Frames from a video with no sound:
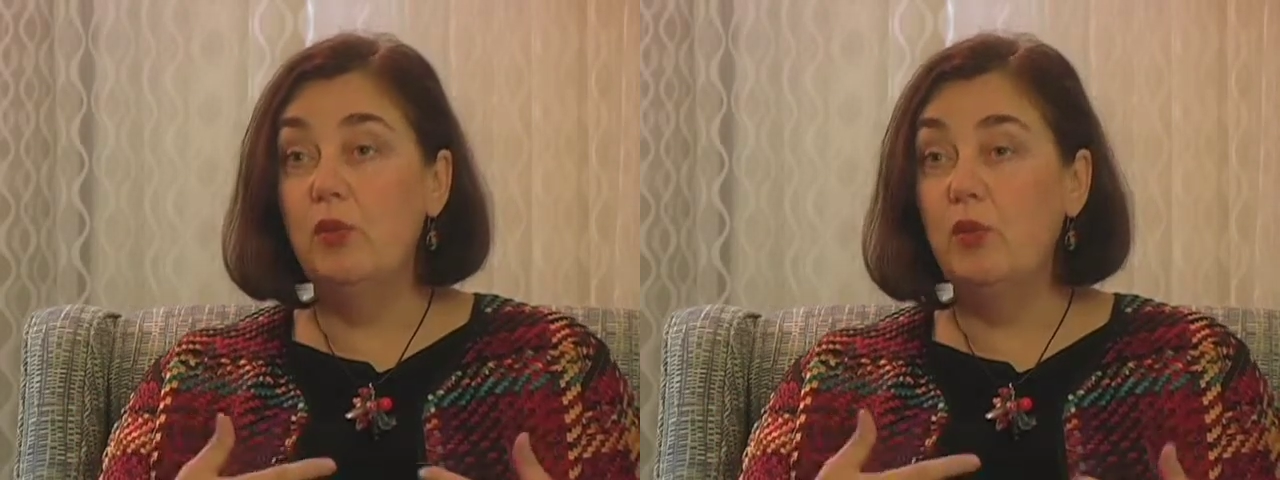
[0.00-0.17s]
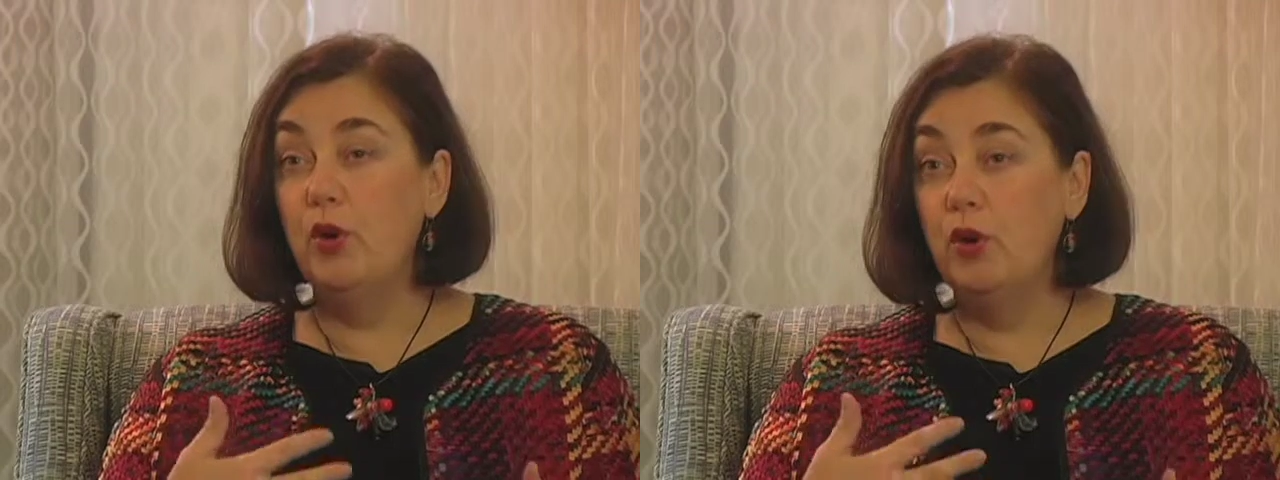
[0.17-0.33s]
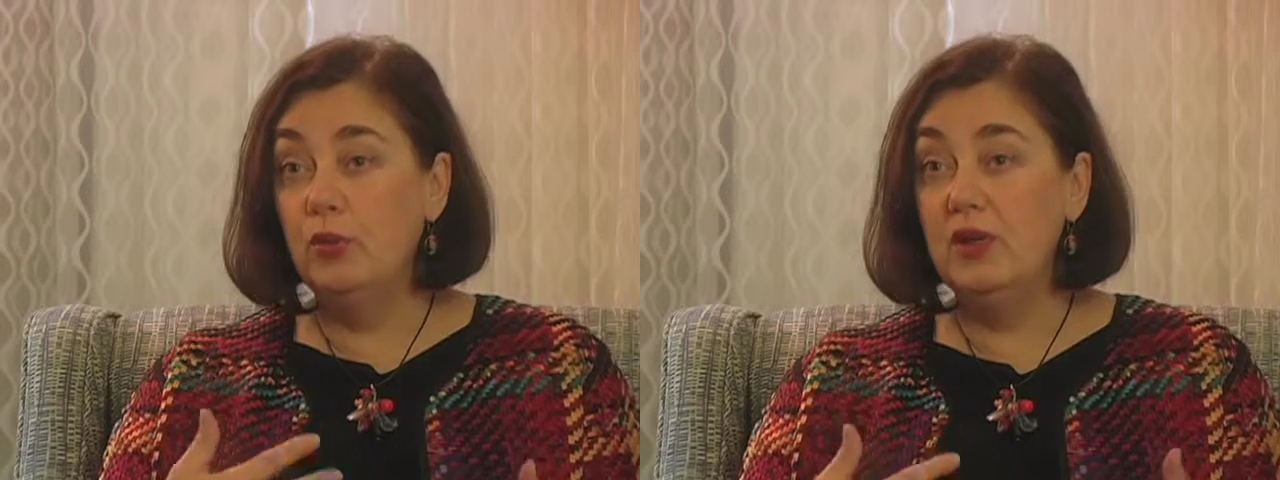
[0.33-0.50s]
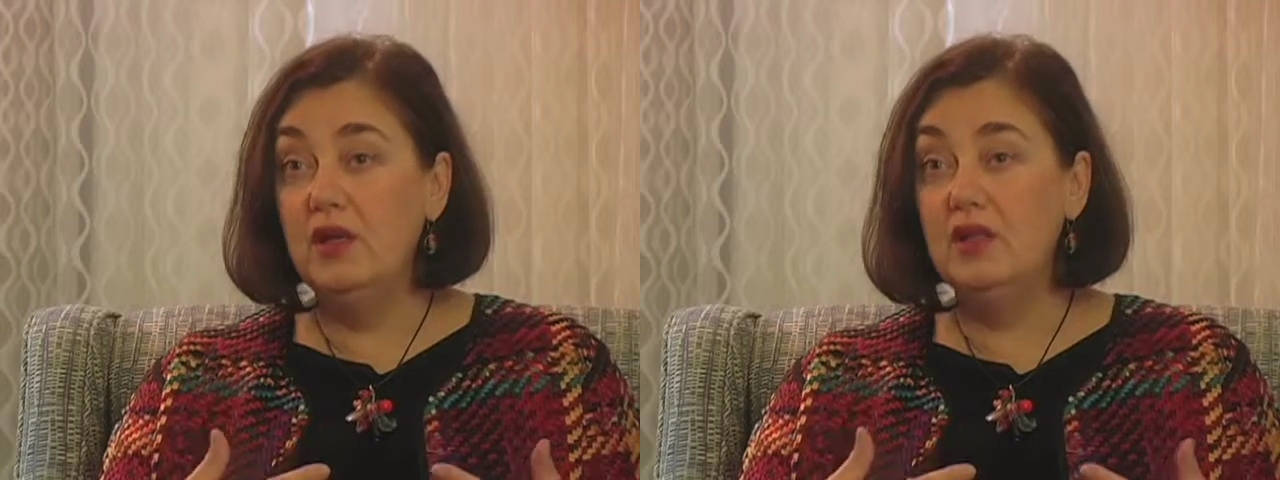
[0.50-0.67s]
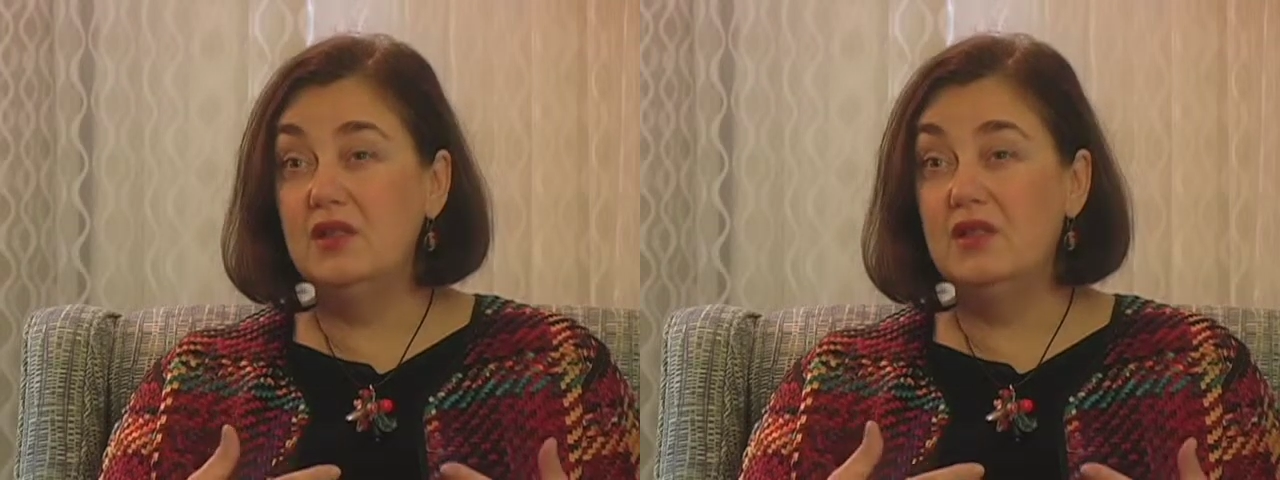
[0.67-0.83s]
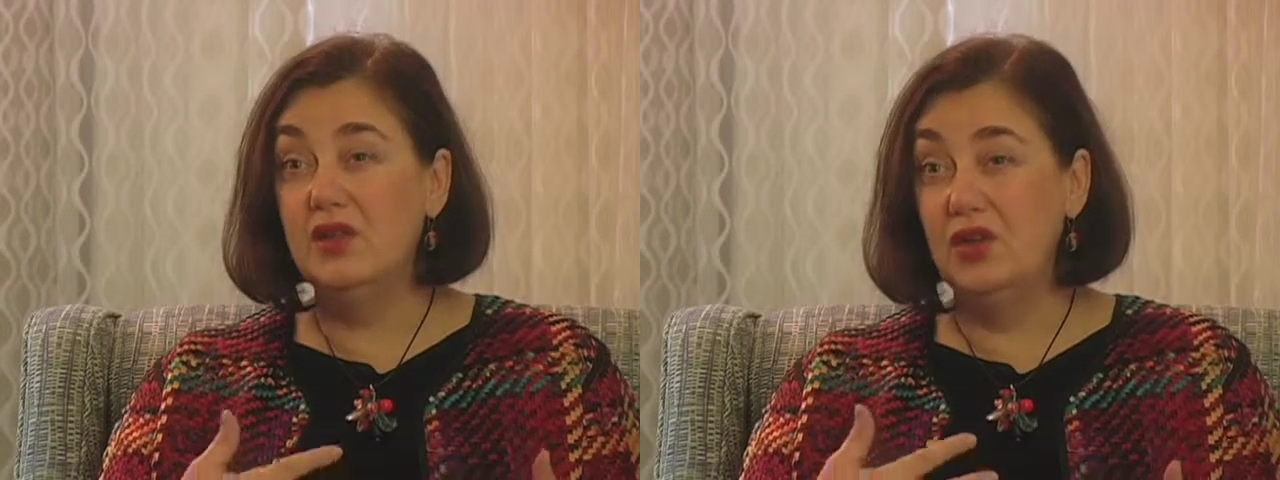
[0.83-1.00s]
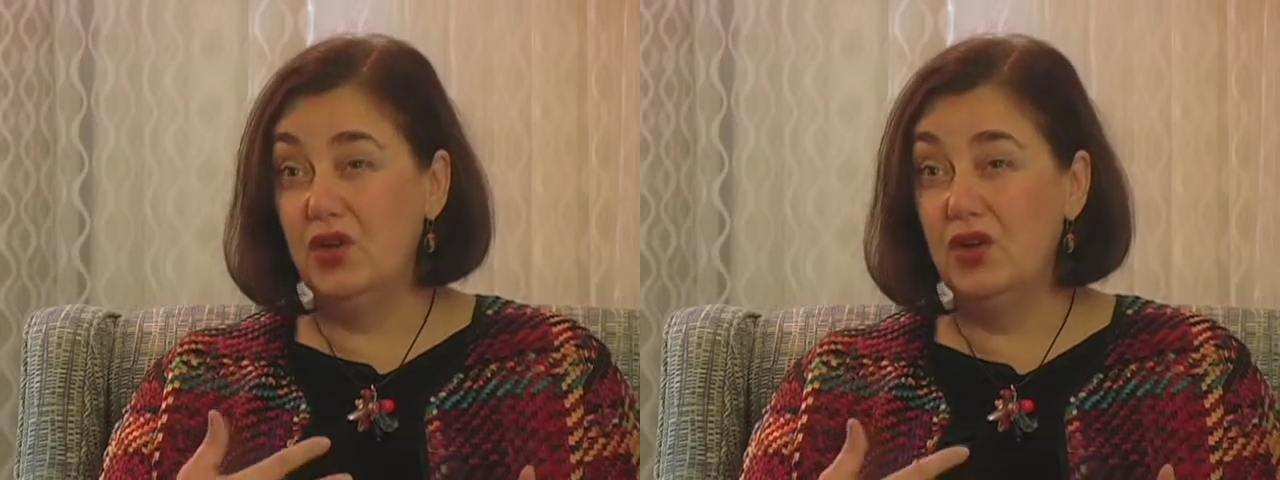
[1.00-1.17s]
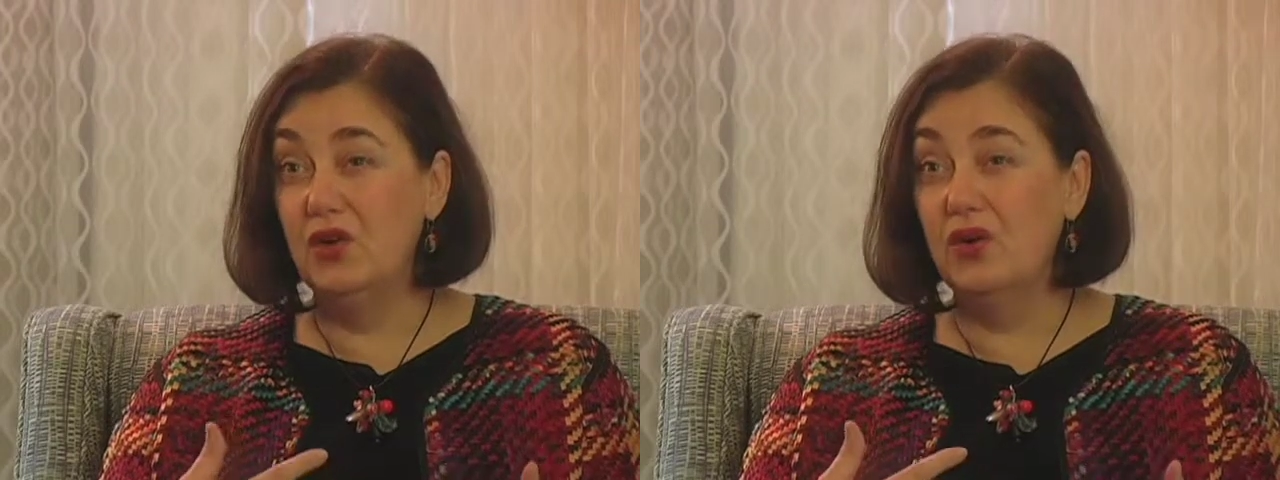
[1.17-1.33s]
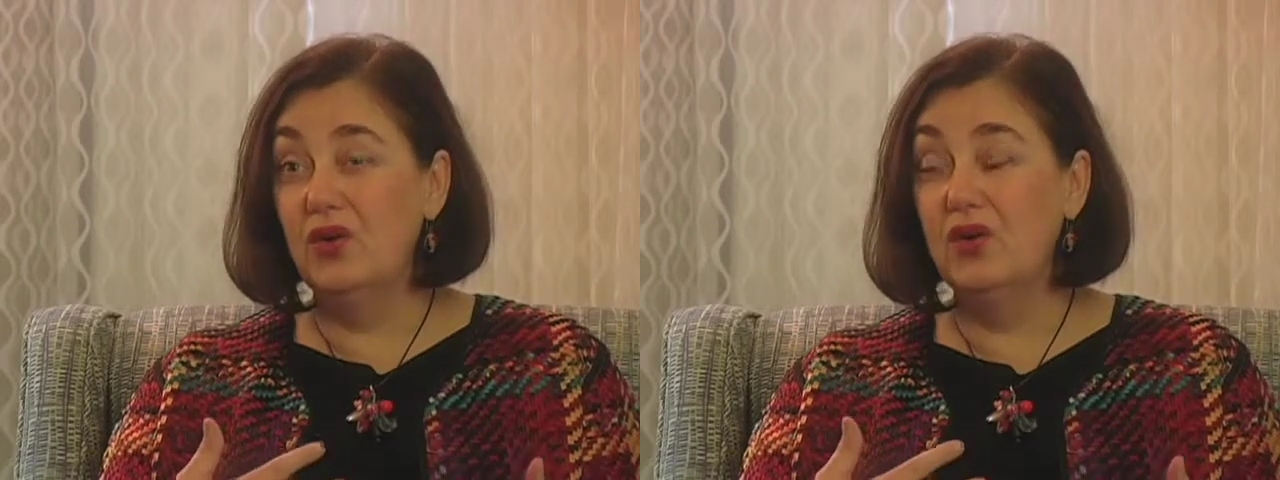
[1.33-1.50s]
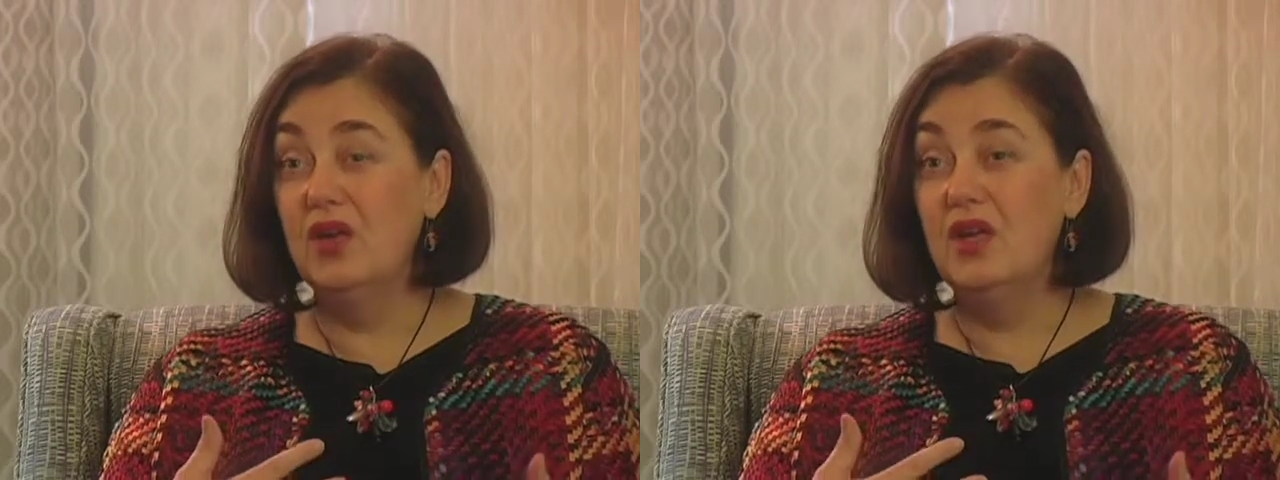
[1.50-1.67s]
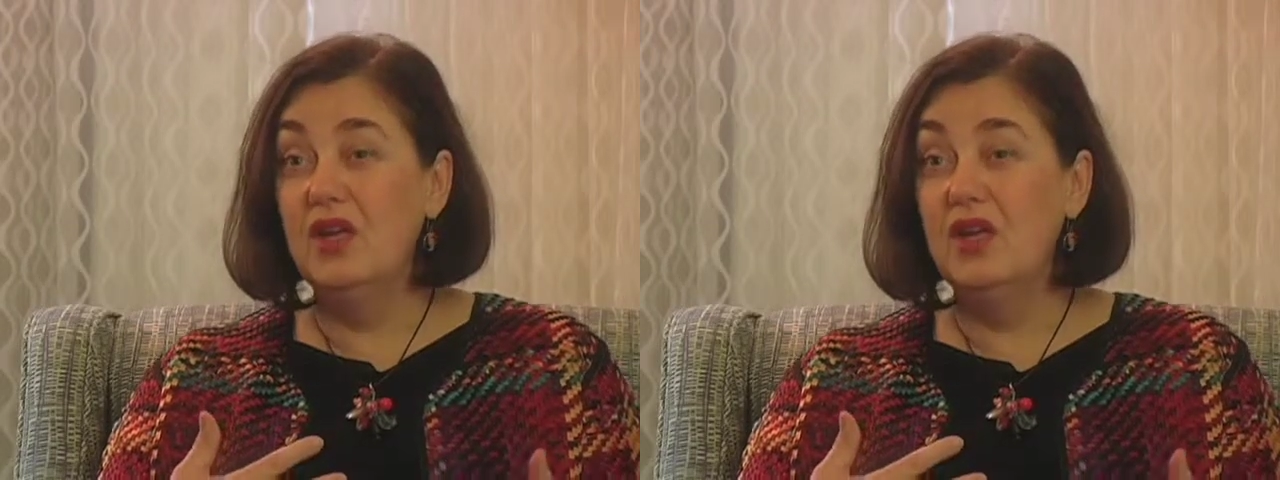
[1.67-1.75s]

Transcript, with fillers: permanent cure.